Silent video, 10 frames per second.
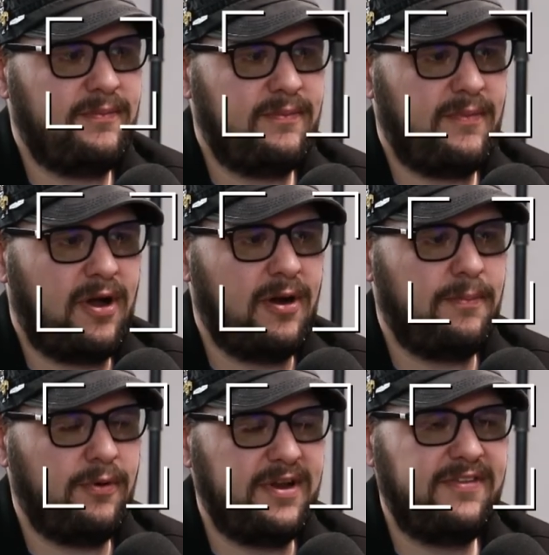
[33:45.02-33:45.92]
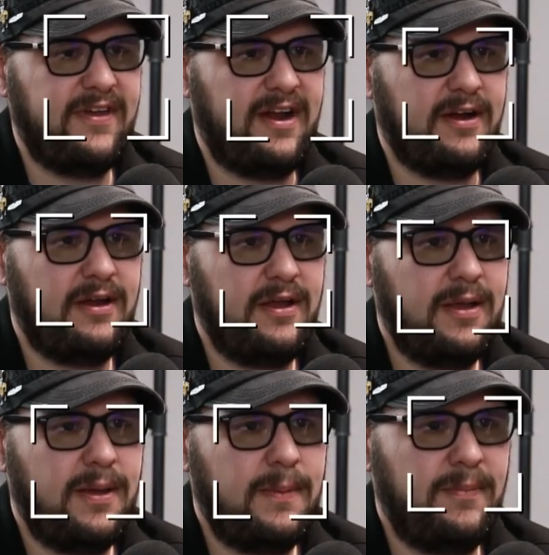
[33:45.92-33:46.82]
are put in there,
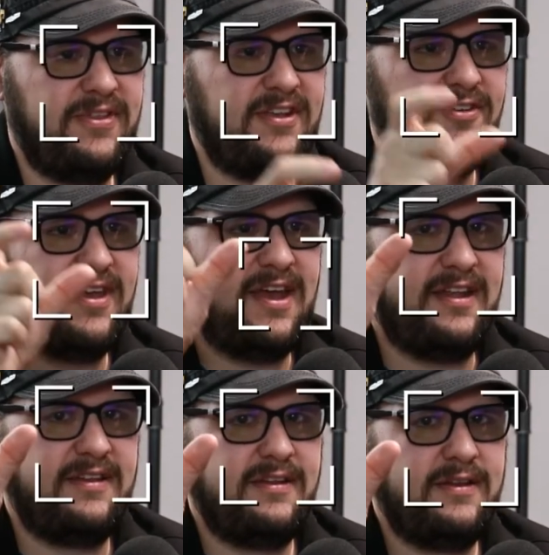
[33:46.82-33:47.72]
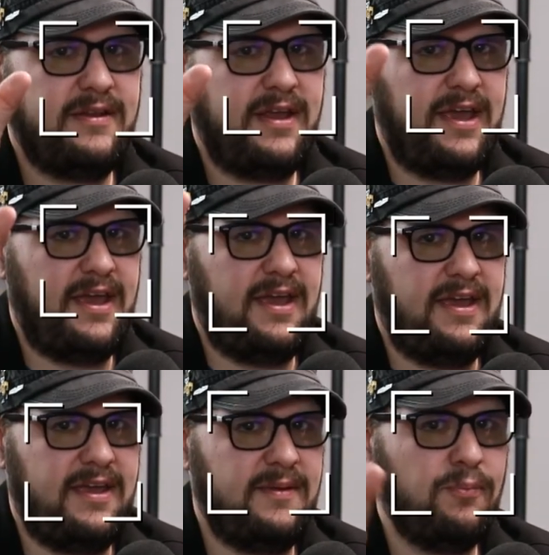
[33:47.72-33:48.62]
but then you get
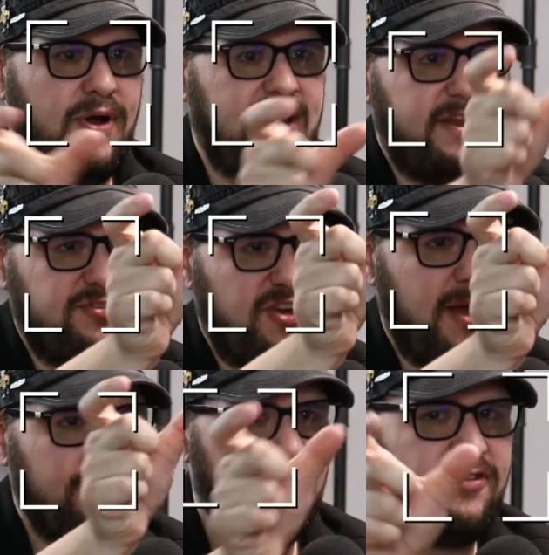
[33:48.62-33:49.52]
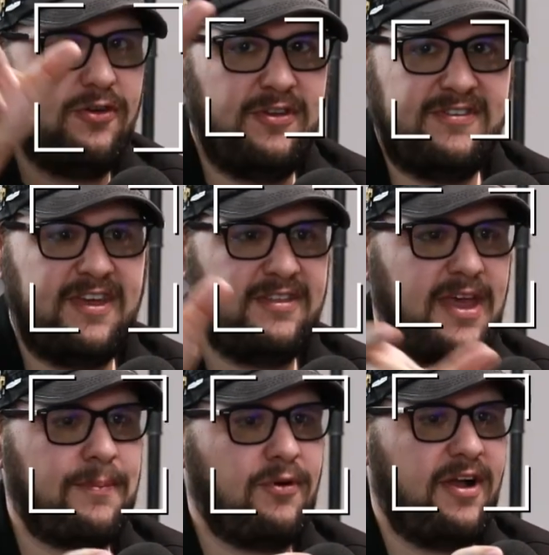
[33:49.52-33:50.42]
a branding job. So you take
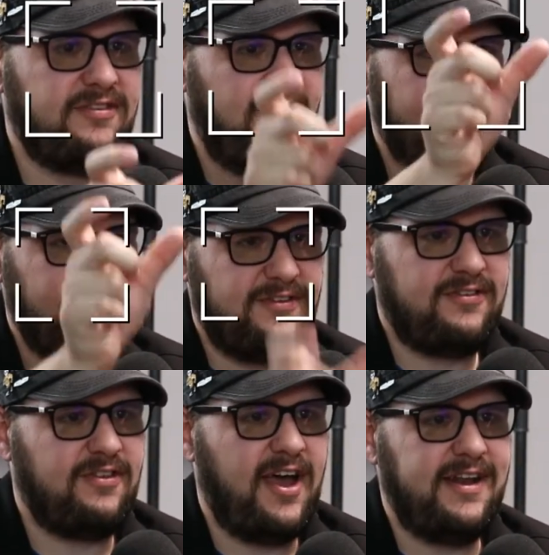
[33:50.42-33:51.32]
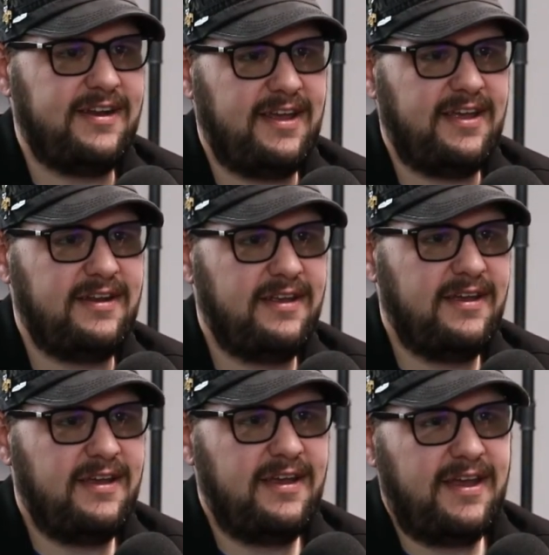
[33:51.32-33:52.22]
that process, slide it in,
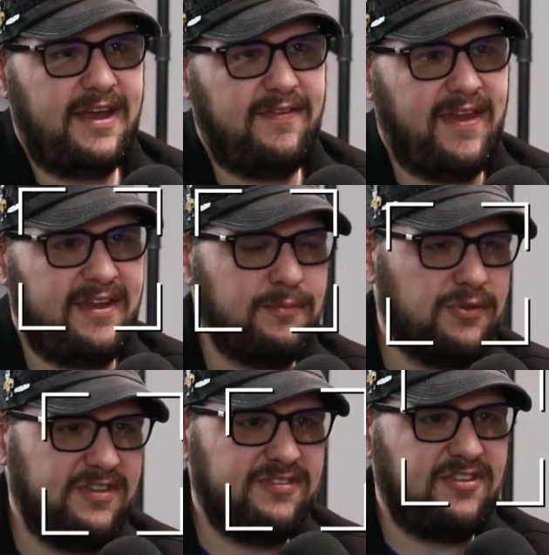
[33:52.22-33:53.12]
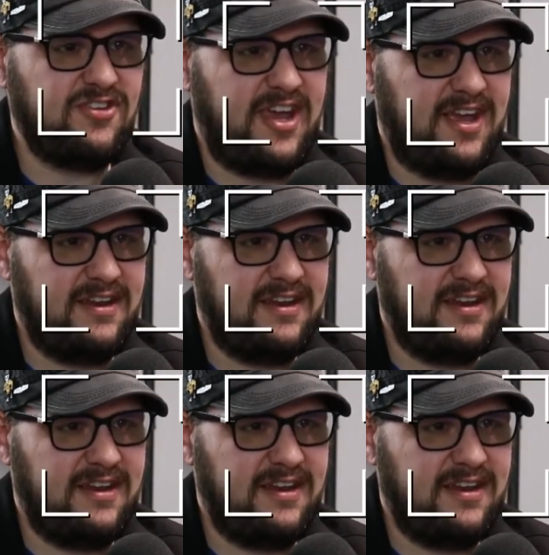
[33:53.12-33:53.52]
and that completes the chain.